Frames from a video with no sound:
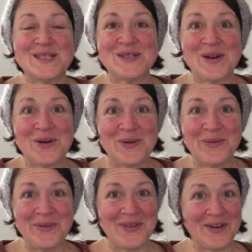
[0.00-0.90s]
So
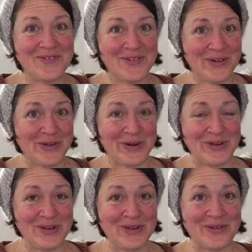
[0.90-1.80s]
without further
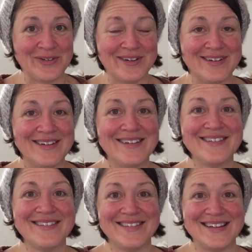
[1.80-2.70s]
ado,
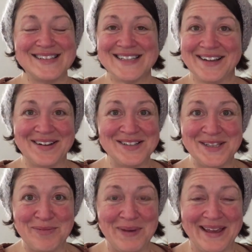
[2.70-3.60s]
let's get on
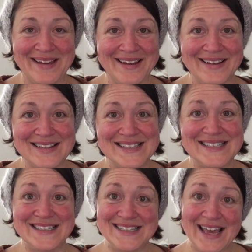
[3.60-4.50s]
to the baking.
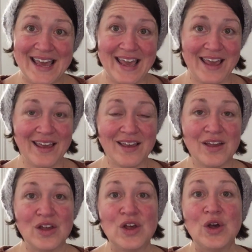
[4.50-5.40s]
Today,
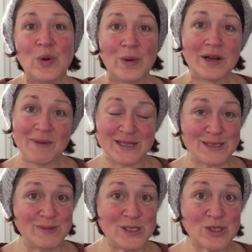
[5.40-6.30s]
we're going to make
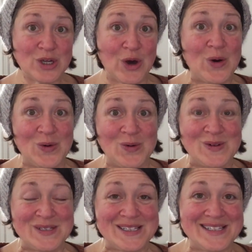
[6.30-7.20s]
some
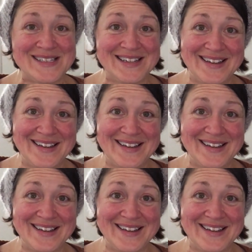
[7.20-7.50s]
scones.